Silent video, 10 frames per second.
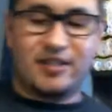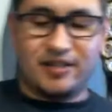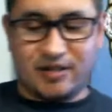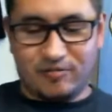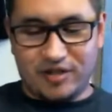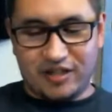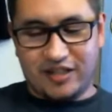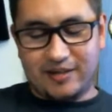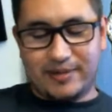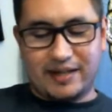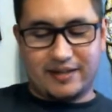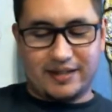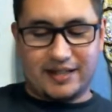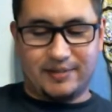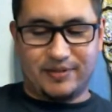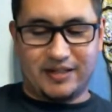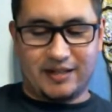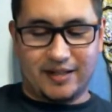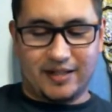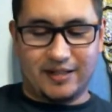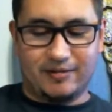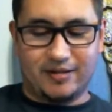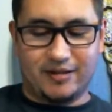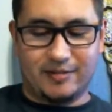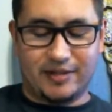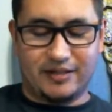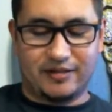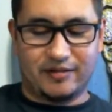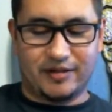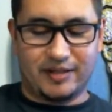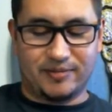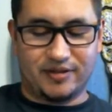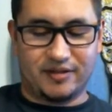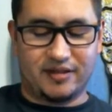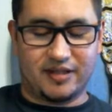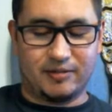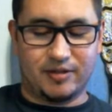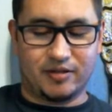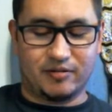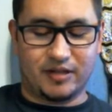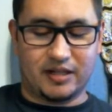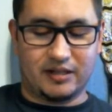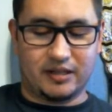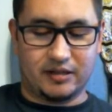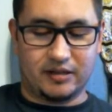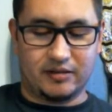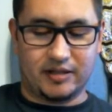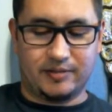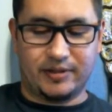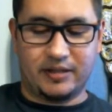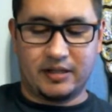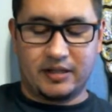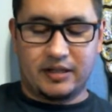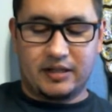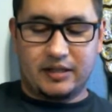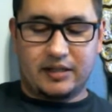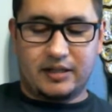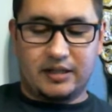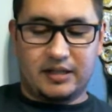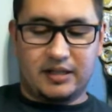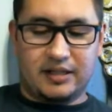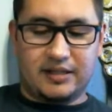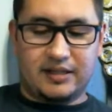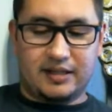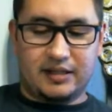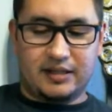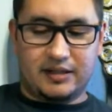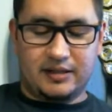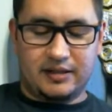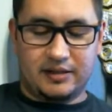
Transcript: know nothing about that, but now I kind of want to look at my Instagram just to see what's going on there. You know what I mean? Let's see.